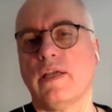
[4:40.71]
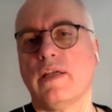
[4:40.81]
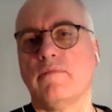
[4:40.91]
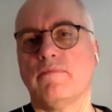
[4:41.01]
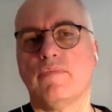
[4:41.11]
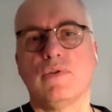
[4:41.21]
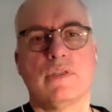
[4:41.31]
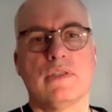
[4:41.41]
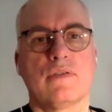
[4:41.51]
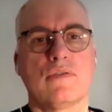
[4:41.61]
and
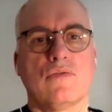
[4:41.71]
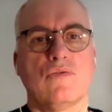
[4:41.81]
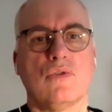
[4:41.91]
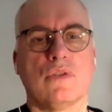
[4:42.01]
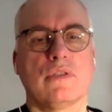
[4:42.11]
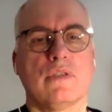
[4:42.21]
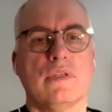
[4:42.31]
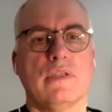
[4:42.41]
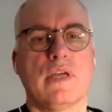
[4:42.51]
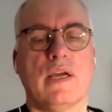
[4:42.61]
Buddhist schools
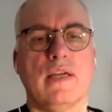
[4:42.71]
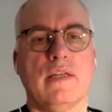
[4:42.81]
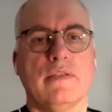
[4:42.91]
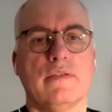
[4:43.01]
entirely.